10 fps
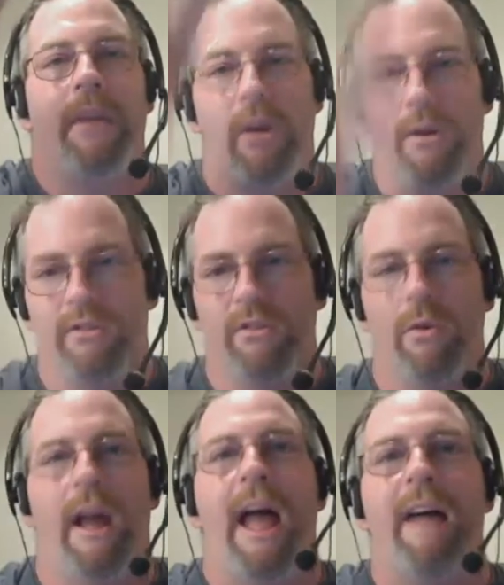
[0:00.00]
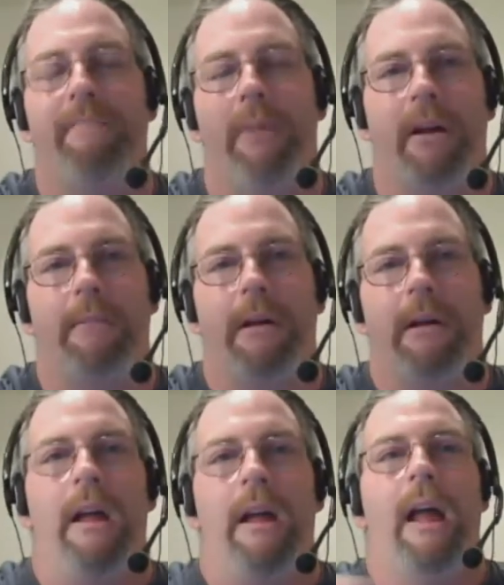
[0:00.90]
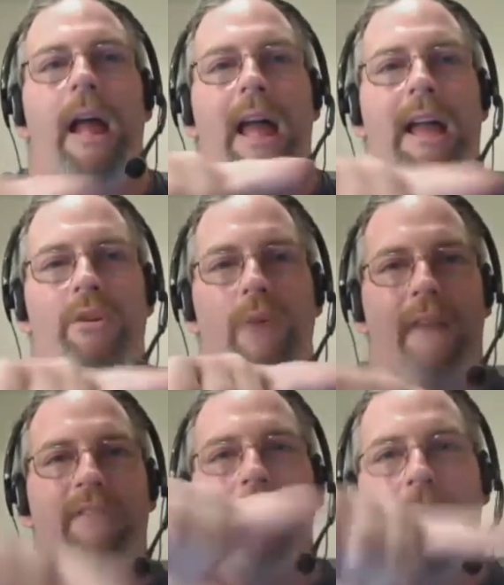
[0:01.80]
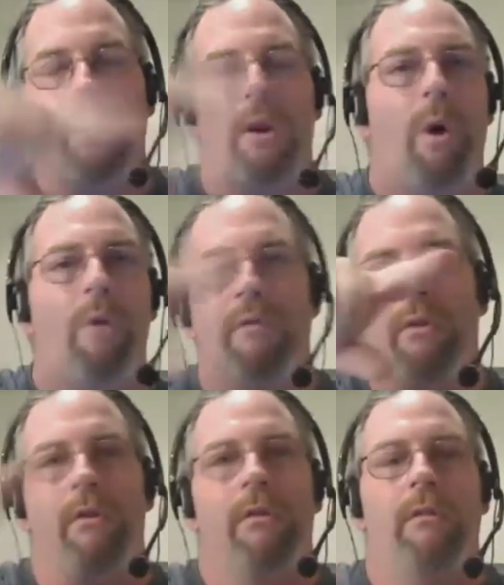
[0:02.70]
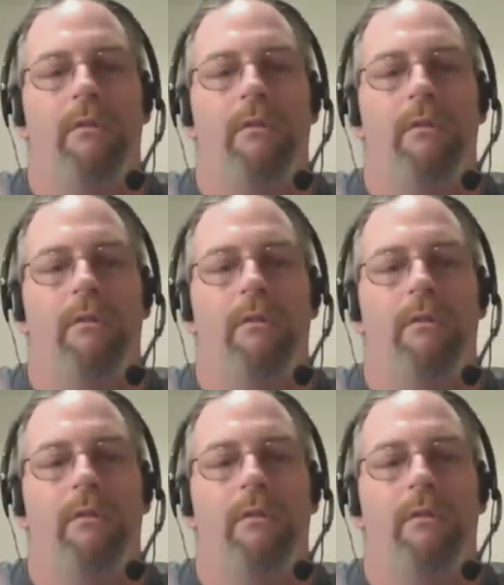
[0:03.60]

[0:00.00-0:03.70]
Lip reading: that goes into a half pipe, and you have to make it over